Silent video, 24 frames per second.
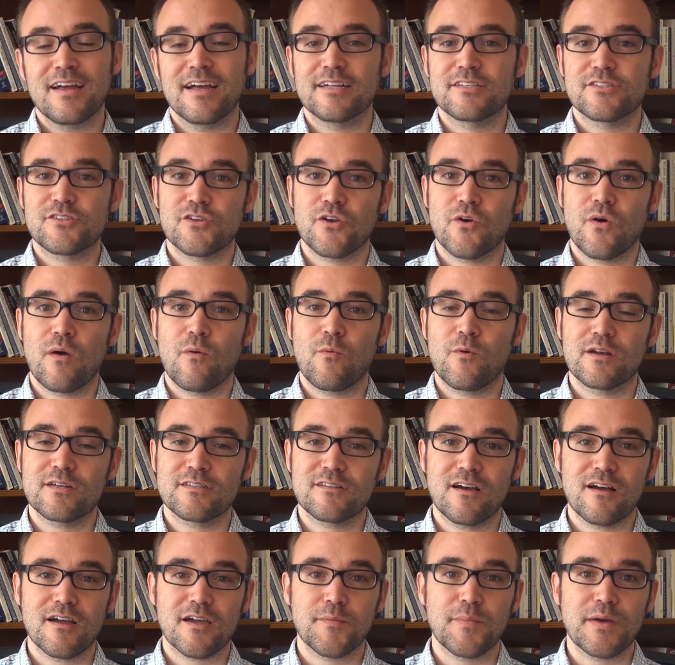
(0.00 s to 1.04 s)
And so I want
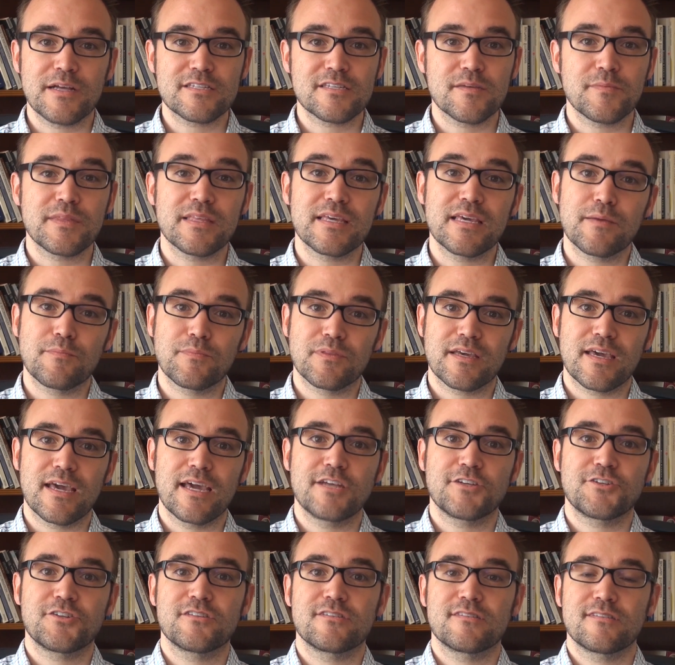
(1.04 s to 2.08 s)
to talk about some of the
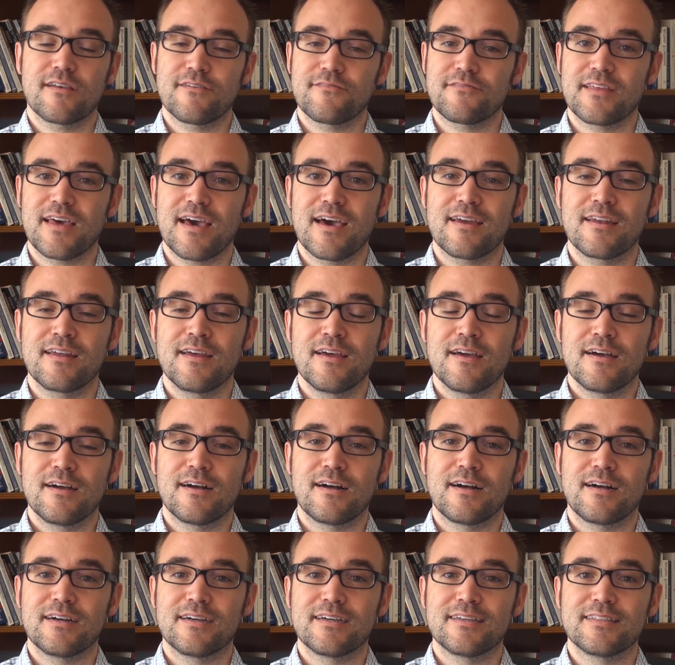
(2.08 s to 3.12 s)
implications of that
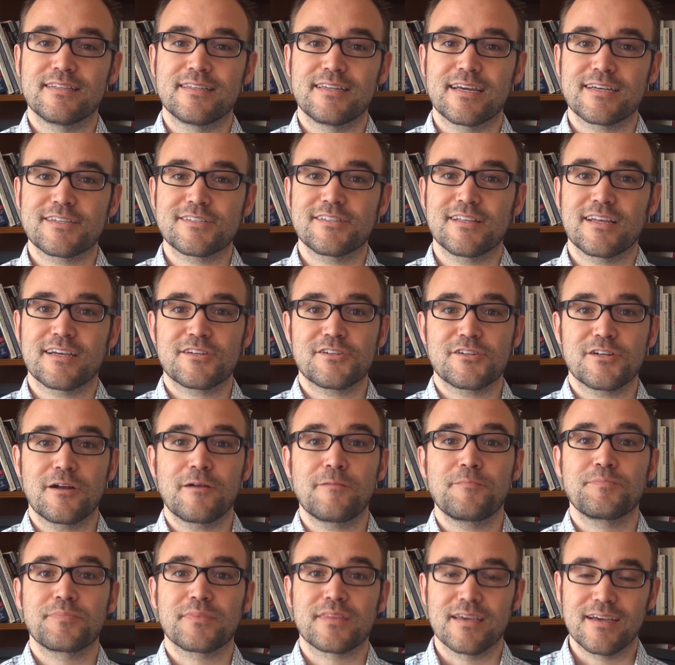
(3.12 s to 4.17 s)
in the next
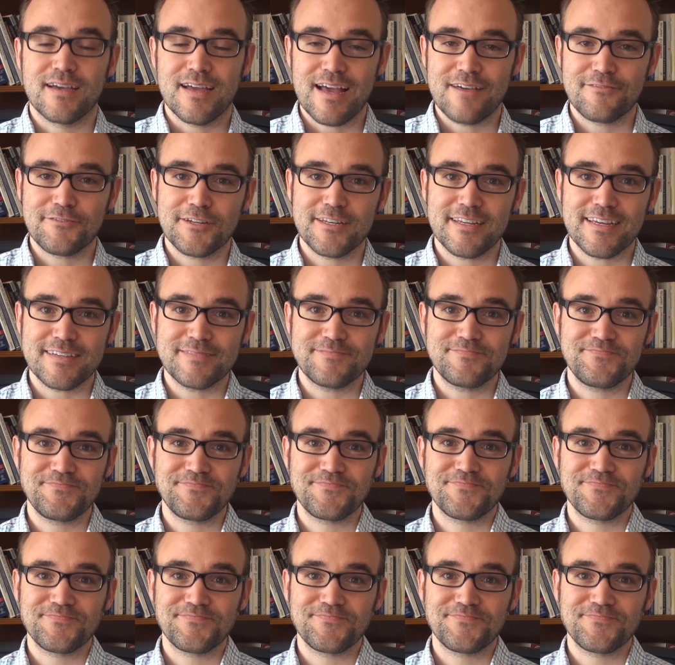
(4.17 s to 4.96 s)
lecture. Have a good day.